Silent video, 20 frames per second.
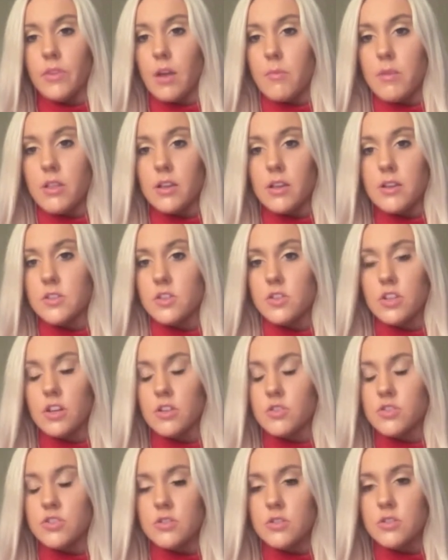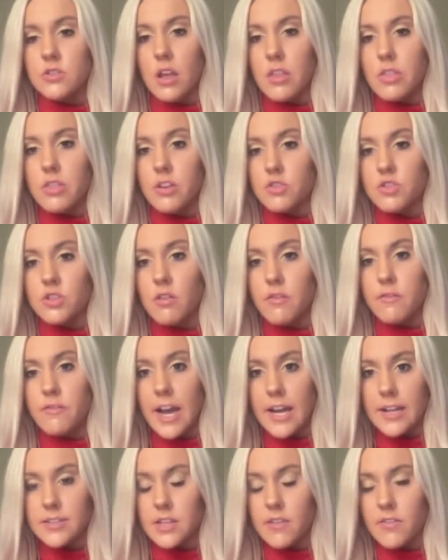I mean, because there's no
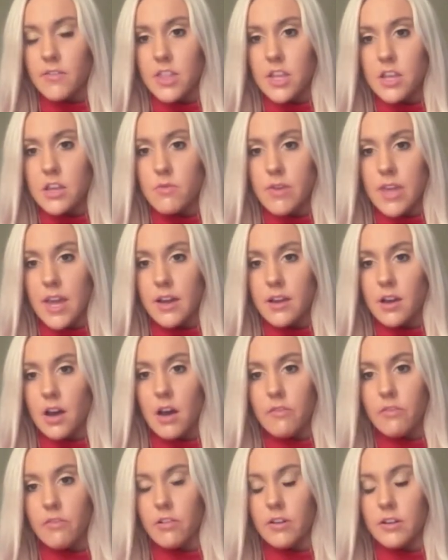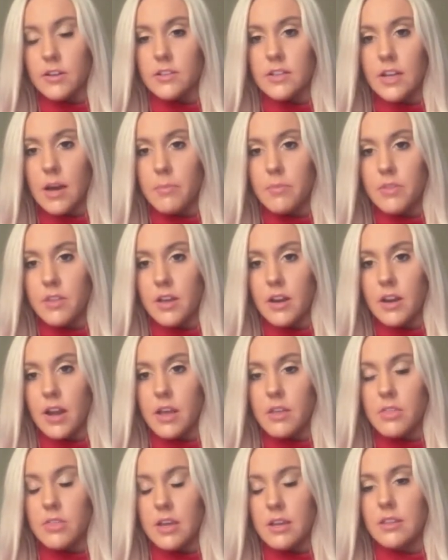facet of it that you can't cover in depth.
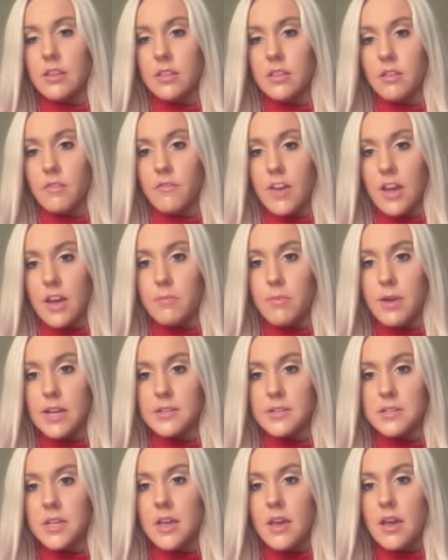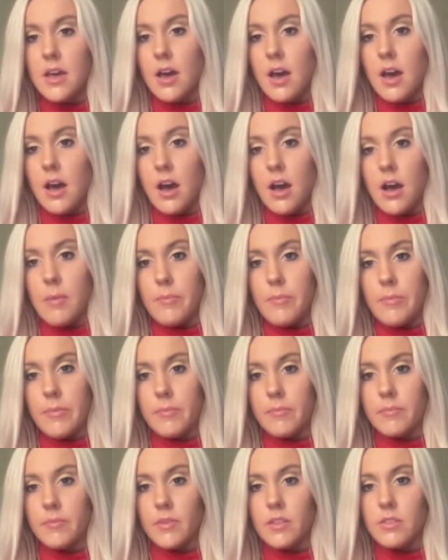And I think that the fan base,
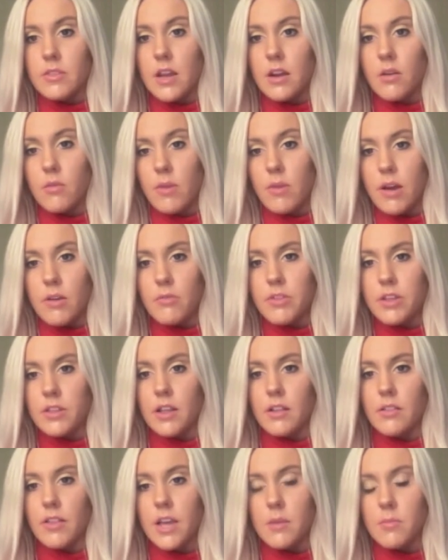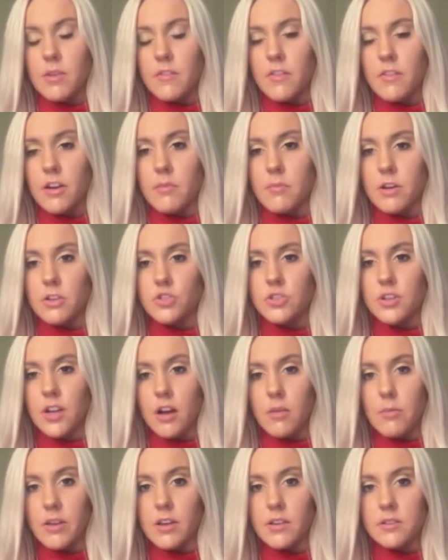I don't think they like me very much
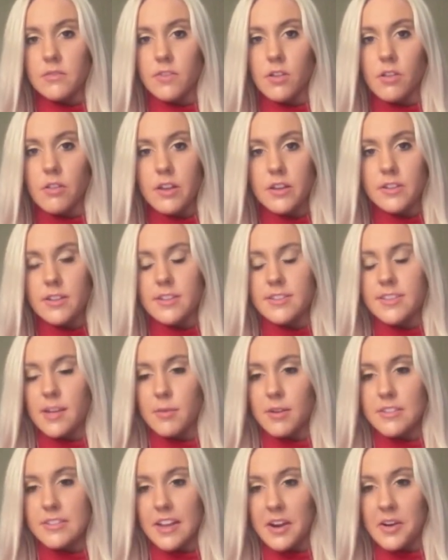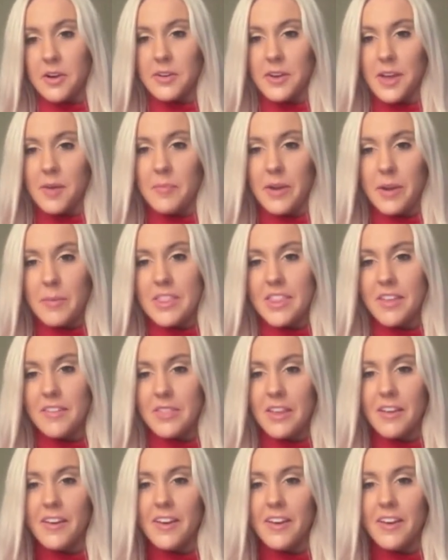now because of all the things I said about Zach Arnett. But I mean,